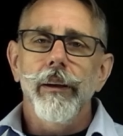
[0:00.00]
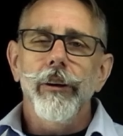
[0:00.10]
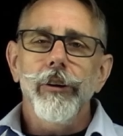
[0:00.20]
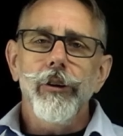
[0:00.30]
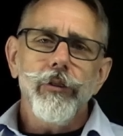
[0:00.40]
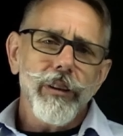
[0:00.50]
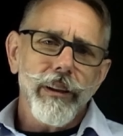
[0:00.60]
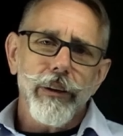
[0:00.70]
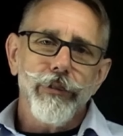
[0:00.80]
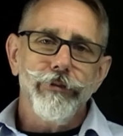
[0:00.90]
Using
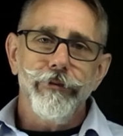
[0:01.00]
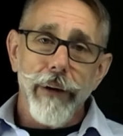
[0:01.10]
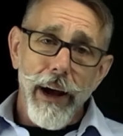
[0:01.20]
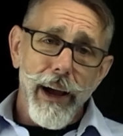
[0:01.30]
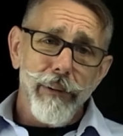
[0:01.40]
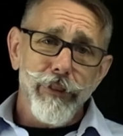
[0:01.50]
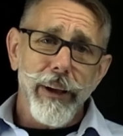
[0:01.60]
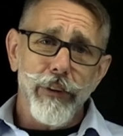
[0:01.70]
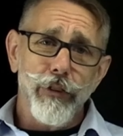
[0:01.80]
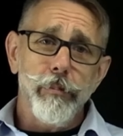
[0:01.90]
these 5
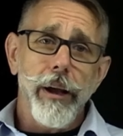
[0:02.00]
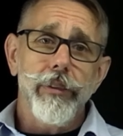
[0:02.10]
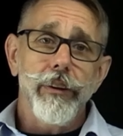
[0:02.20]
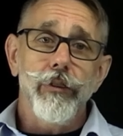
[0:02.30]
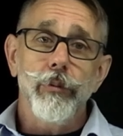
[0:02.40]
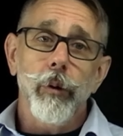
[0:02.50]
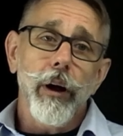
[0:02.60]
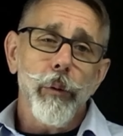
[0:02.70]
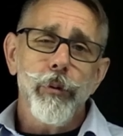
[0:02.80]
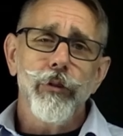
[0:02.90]
test methods will
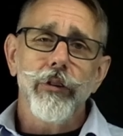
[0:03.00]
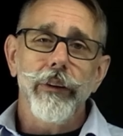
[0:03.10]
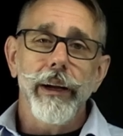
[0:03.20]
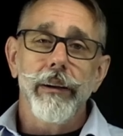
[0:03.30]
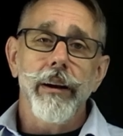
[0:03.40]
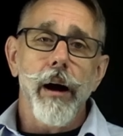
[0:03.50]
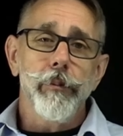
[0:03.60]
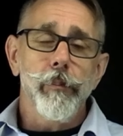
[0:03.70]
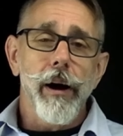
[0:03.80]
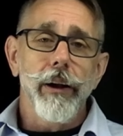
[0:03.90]
help you select and
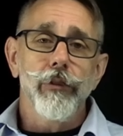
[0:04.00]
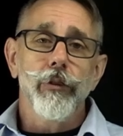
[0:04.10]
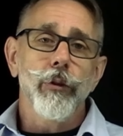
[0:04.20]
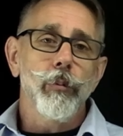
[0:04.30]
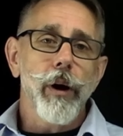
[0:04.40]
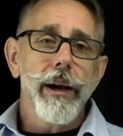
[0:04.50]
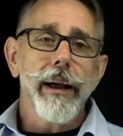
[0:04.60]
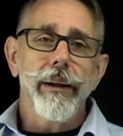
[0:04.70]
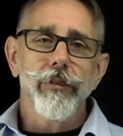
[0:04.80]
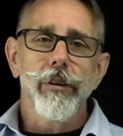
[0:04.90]
optimize the right
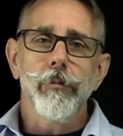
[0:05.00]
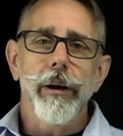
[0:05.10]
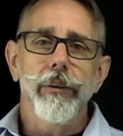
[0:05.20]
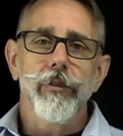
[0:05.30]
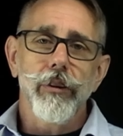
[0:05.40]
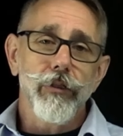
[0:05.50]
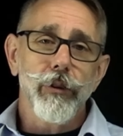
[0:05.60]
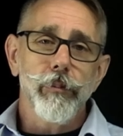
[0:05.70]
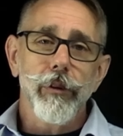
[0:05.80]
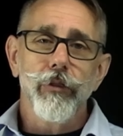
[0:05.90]
SD-WAN
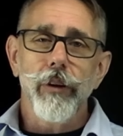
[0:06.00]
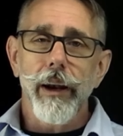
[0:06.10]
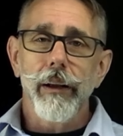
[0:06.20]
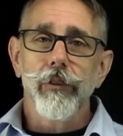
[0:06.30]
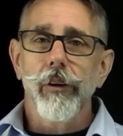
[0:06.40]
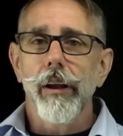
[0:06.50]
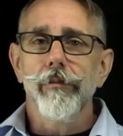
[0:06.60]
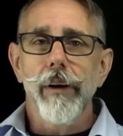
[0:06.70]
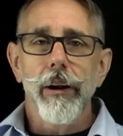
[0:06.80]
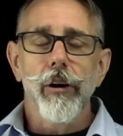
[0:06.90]
system, settings, and
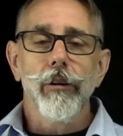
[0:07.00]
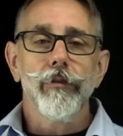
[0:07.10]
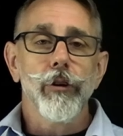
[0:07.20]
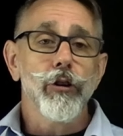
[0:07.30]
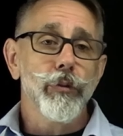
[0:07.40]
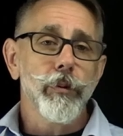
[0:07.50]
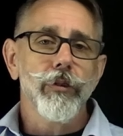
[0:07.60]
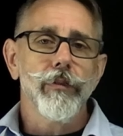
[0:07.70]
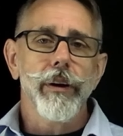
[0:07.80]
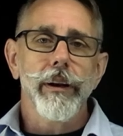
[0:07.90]
vendor for your
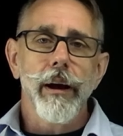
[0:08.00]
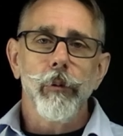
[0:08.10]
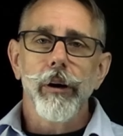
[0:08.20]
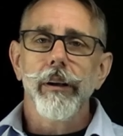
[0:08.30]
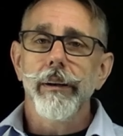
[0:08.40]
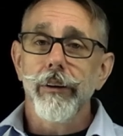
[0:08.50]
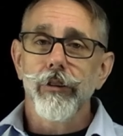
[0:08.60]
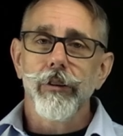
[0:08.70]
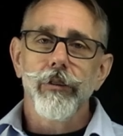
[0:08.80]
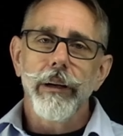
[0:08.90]
specific network
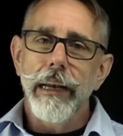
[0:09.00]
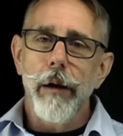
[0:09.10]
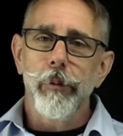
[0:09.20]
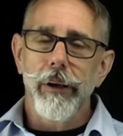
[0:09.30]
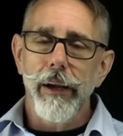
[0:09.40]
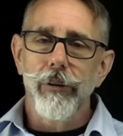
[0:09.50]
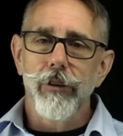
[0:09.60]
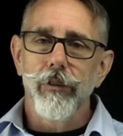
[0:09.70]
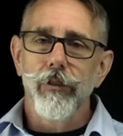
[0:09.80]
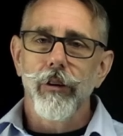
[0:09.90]
conditions and
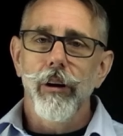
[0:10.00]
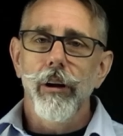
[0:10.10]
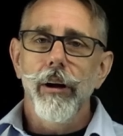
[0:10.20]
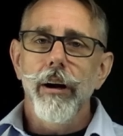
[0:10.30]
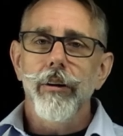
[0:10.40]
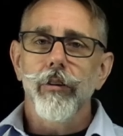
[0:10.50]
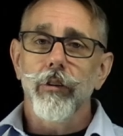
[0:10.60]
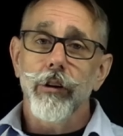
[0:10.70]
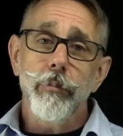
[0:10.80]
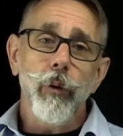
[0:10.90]
applications. To
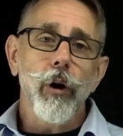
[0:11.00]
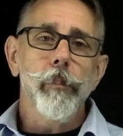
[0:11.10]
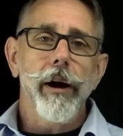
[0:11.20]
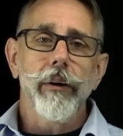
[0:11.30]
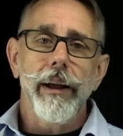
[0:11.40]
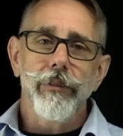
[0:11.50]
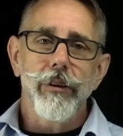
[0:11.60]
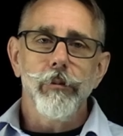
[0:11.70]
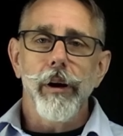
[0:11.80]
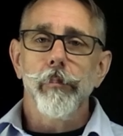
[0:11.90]
learn more about
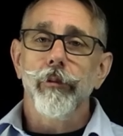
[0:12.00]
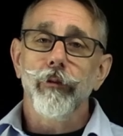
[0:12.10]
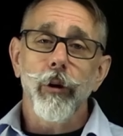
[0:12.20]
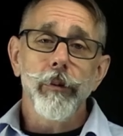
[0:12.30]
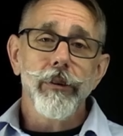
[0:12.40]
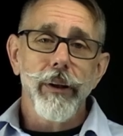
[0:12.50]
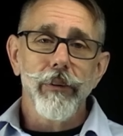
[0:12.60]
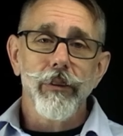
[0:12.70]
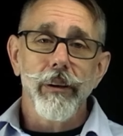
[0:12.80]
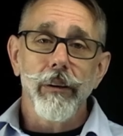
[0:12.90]
SD-WAN performance
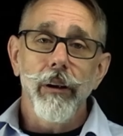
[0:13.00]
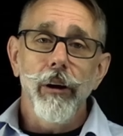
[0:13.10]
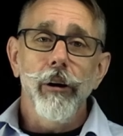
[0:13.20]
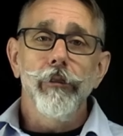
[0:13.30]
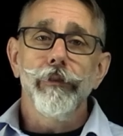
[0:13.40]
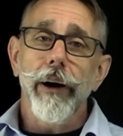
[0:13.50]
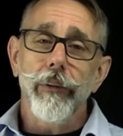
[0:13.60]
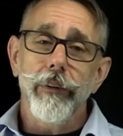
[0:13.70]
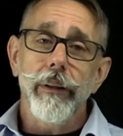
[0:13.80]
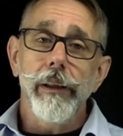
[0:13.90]
testing,
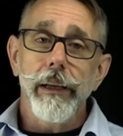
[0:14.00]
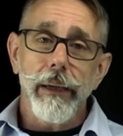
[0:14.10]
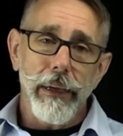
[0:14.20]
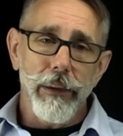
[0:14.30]
follow the link in the